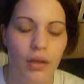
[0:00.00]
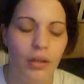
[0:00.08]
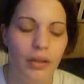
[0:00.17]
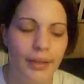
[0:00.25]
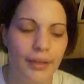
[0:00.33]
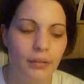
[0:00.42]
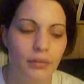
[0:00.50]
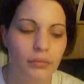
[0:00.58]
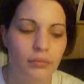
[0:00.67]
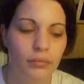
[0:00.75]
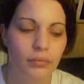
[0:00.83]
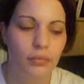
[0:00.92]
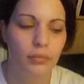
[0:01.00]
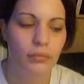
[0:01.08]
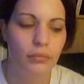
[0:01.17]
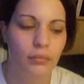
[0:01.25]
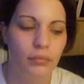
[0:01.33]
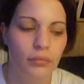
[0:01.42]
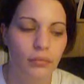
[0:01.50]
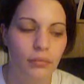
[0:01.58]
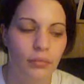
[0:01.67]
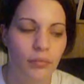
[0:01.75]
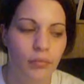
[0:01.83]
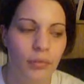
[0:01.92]
Now,
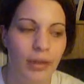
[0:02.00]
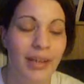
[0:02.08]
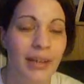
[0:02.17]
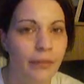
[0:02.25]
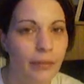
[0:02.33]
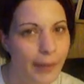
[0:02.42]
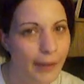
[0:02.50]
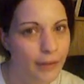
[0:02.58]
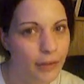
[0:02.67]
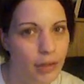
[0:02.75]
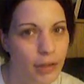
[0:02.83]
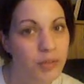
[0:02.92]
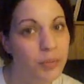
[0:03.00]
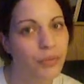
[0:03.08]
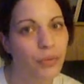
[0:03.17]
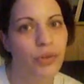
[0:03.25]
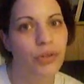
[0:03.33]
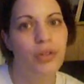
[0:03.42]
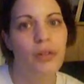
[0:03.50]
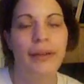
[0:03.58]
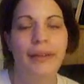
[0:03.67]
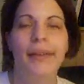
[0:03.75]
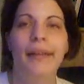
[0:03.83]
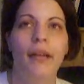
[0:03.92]
I never made the cookies before, so I
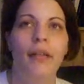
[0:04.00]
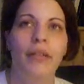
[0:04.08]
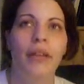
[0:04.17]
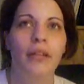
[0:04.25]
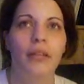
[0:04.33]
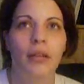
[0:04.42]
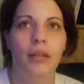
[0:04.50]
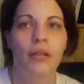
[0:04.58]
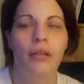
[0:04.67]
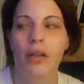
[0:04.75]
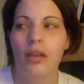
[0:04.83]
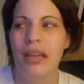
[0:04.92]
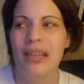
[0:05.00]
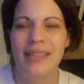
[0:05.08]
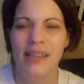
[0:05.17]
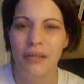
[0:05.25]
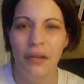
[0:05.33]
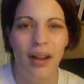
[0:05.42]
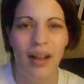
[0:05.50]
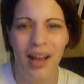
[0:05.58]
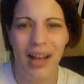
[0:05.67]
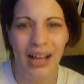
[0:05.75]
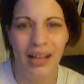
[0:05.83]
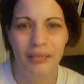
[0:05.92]
didn't know that, it sounded
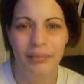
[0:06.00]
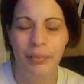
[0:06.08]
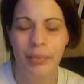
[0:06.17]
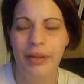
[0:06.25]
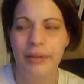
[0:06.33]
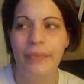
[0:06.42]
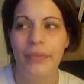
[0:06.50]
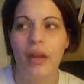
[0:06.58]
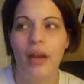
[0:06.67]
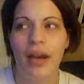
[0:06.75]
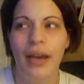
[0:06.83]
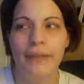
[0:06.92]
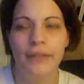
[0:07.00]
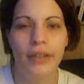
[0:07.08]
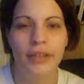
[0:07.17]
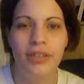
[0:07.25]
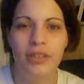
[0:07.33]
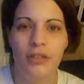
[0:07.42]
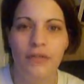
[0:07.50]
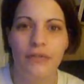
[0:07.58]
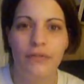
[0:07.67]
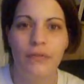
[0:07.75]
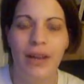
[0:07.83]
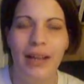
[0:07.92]
high. But after I took
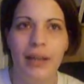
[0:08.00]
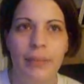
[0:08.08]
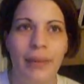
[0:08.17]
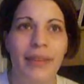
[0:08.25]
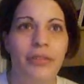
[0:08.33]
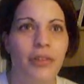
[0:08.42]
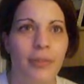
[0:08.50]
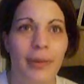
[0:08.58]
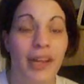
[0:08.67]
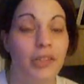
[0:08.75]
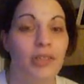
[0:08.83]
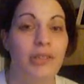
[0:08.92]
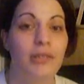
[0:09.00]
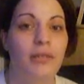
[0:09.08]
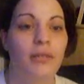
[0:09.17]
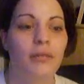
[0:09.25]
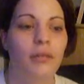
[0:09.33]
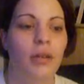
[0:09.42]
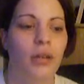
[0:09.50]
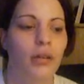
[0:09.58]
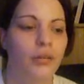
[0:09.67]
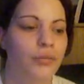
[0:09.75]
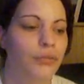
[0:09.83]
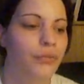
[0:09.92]
it made 3 batches of